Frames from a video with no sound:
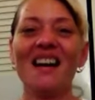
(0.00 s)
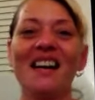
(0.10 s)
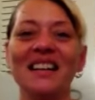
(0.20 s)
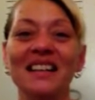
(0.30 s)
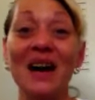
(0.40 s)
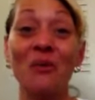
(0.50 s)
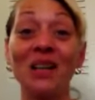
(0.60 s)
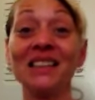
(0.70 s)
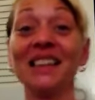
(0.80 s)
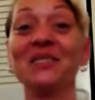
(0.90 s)
And I
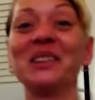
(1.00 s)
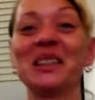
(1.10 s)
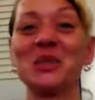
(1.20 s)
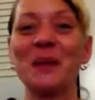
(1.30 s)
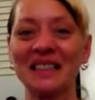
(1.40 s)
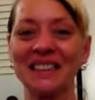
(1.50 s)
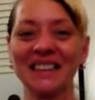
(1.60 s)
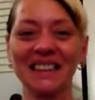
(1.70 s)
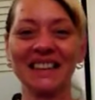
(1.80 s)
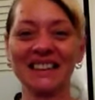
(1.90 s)
wasn't even
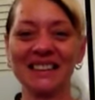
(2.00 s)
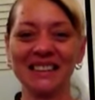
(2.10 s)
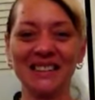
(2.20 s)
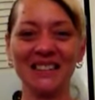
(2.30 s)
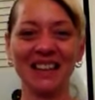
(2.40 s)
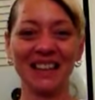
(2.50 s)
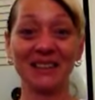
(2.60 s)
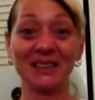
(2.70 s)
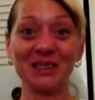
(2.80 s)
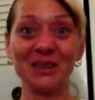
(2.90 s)
expecting this till like
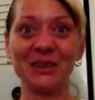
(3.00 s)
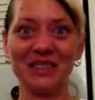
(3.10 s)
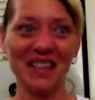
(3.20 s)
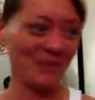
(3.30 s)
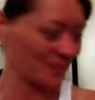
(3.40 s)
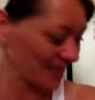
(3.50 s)
Tuesday.